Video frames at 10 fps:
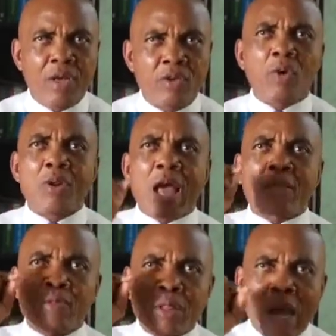So
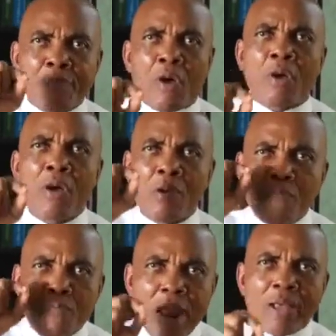let labor
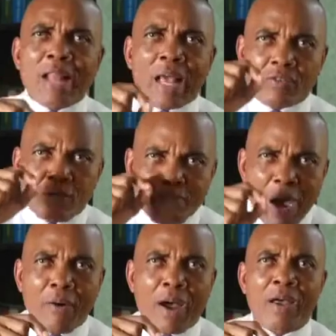bring that
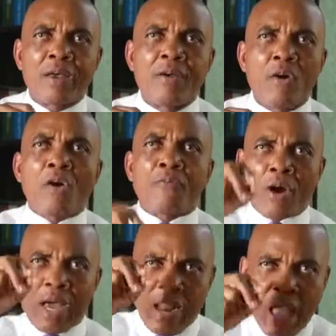power of
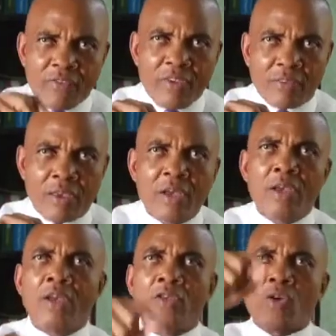organizing
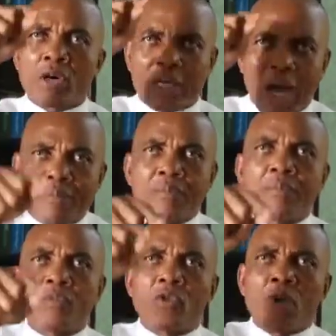to
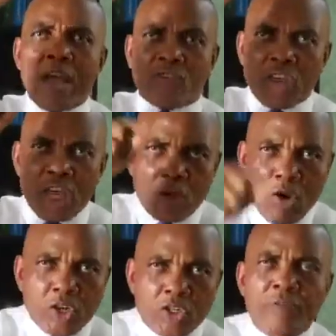come to
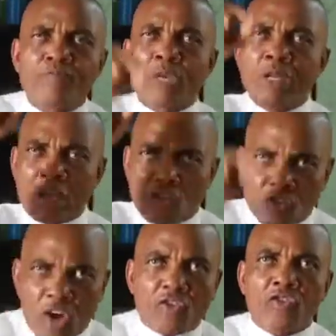extinguish the
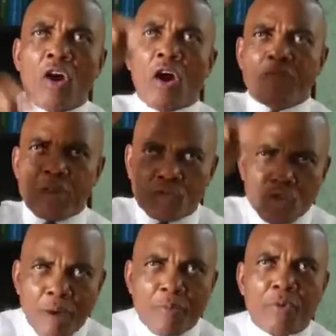source of the
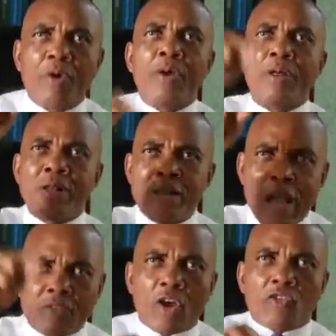trouble.
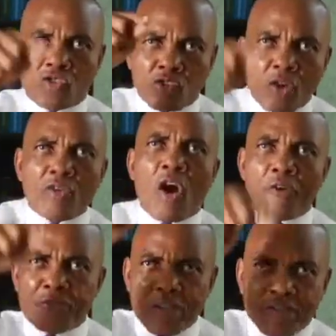Let us turn
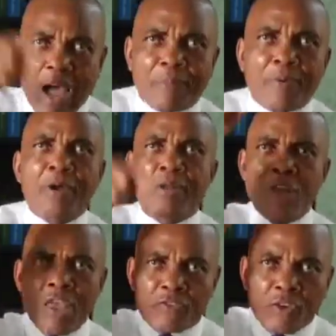off the tap.
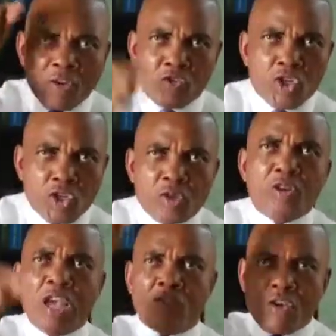This constitution
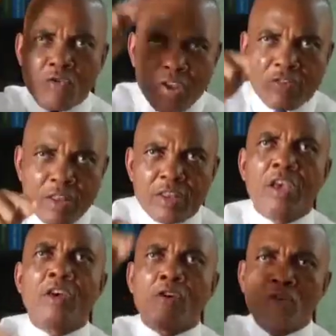is the reason
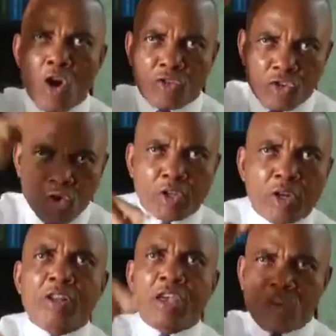your
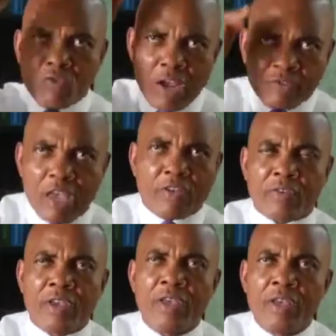situation is the way it
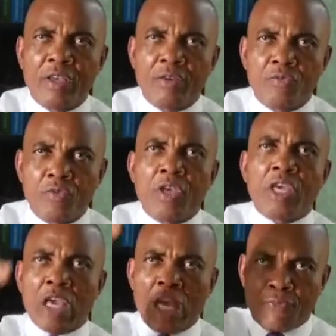is.
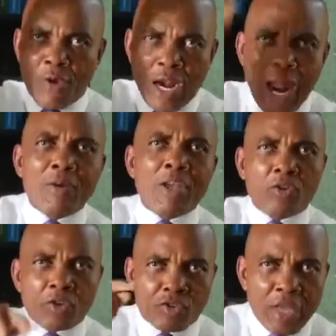If you allow it
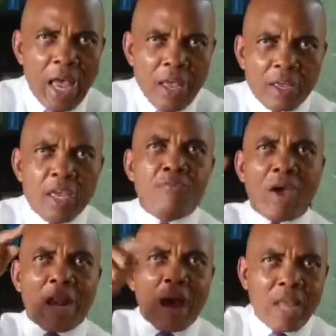to stay, if
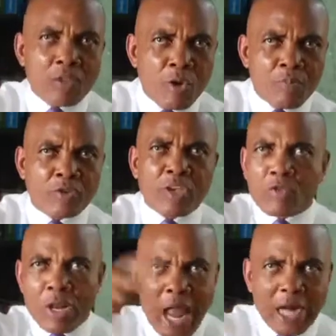you allow them to proceed
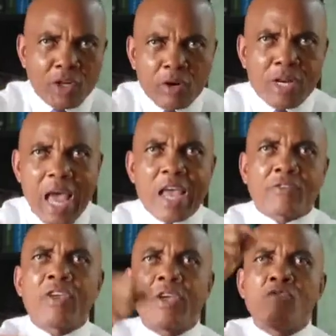to election under
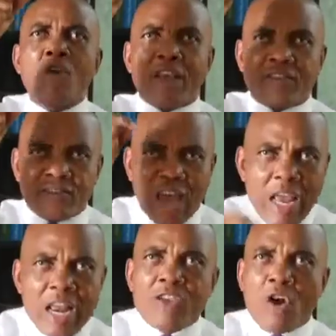it, you are
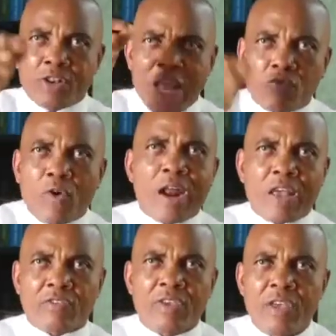signing your death
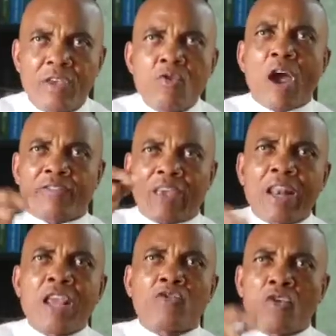warrant. You are
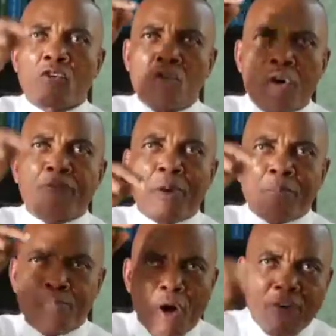signing to go
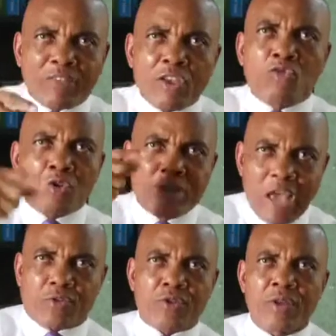from poverty to
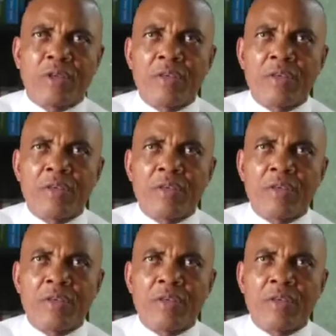death.